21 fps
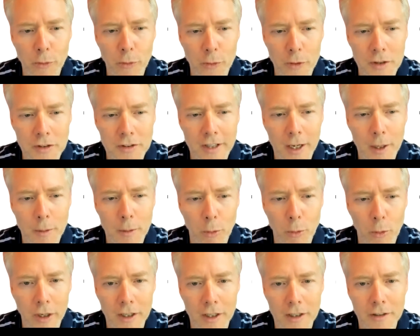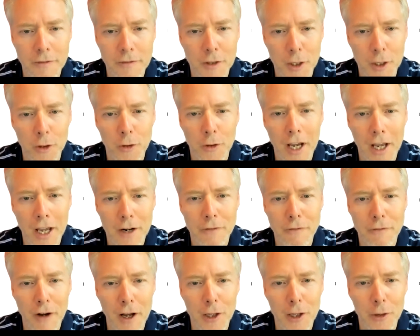from the standpoint of kind of
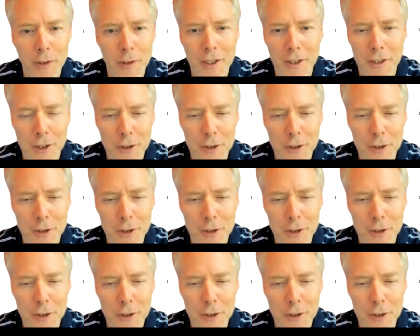following it.